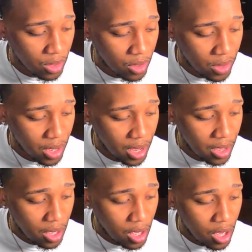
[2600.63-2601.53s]

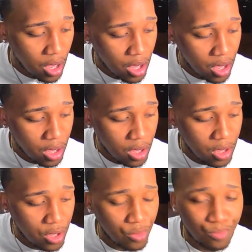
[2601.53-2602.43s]
Okay.
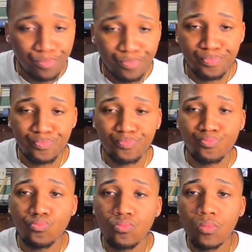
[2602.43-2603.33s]
Um
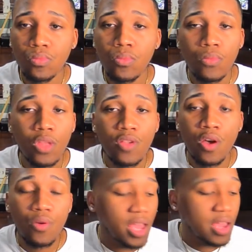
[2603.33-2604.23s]

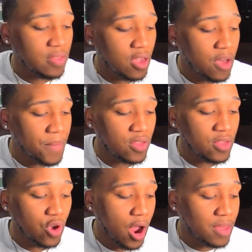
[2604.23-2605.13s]
so next up is
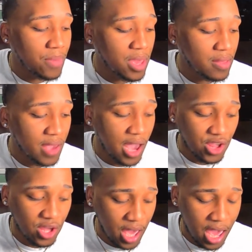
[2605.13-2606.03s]
Cardi B and
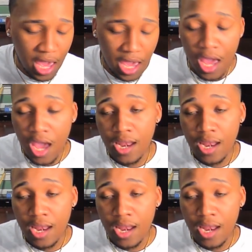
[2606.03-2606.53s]
Tasha K.